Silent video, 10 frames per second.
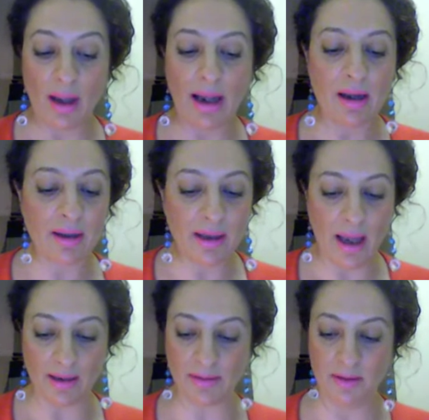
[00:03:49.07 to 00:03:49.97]
And
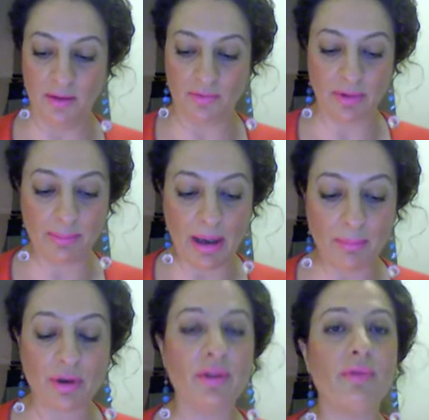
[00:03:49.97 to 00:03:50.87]
again,
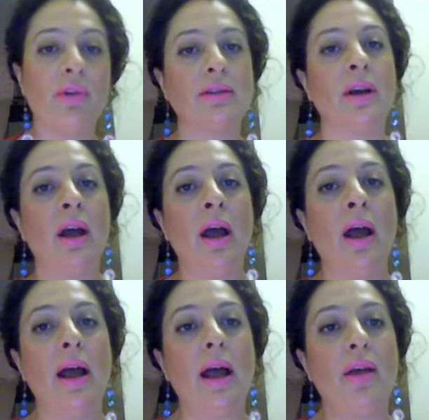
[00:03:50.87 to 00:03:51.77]
remember that
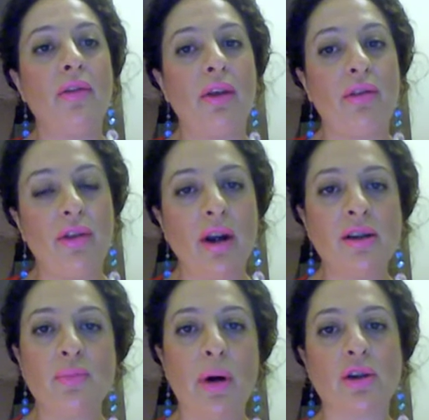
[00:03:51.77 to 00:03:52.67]
the
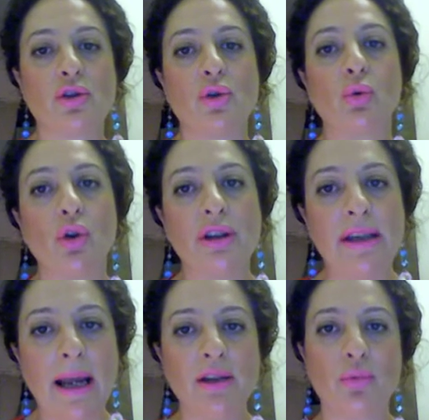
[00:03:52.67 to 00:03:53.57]
third part to
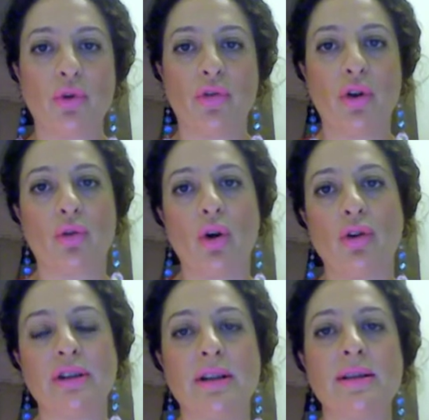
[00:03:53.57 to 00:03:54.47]
connect with your
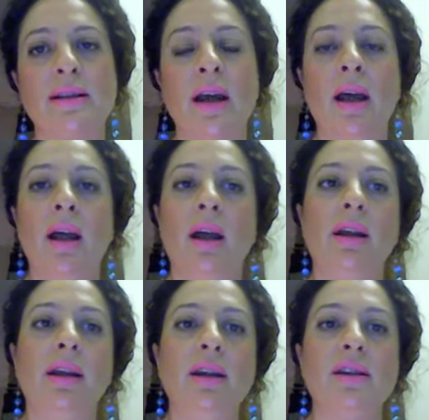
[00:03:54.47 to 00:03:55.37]
audience
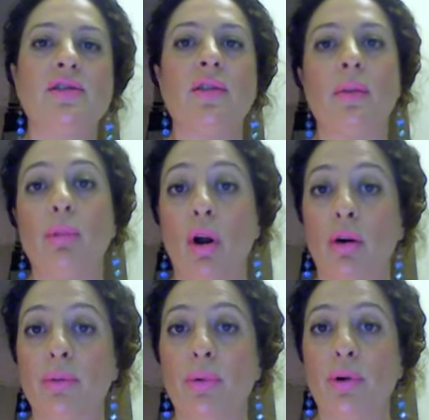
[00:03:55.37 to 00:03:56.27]
is the
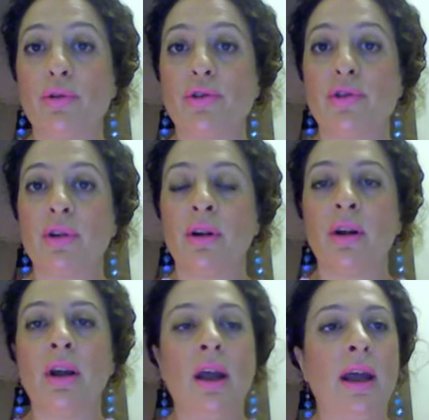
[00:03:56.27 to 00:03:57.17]
blog post.
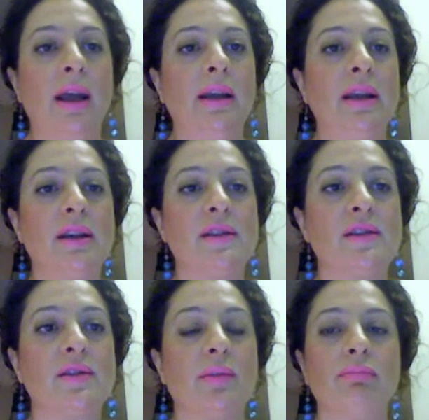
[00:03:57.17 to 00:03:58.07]

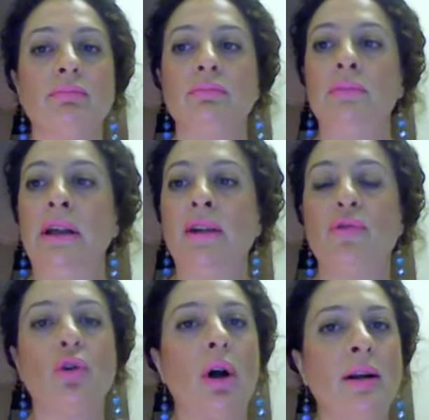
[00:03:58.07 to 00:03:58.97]
Is
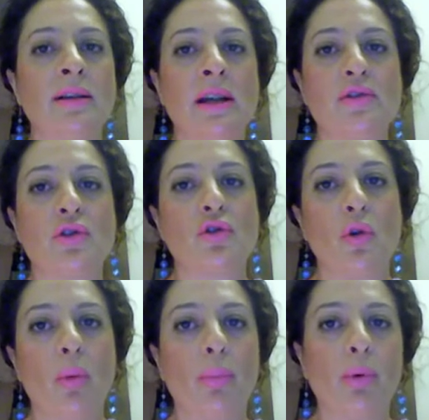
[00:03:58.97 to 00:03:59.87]
if you are an Etsy shop